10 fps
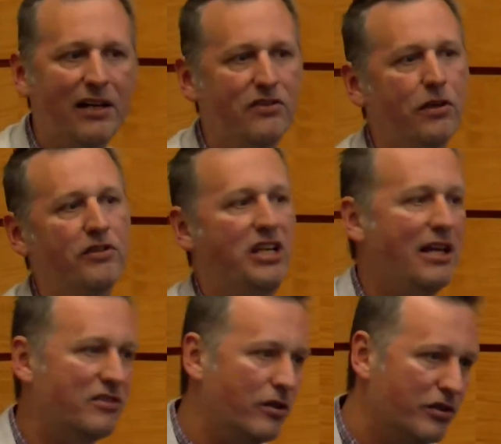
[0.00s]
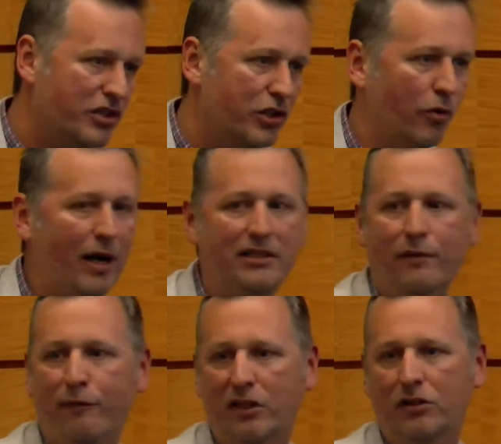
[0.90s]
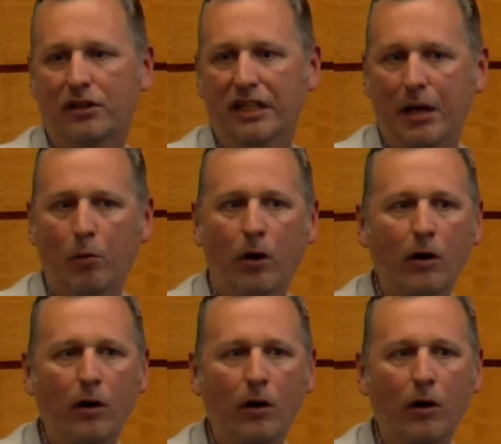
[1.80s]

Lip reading: There's the direct effect on the network,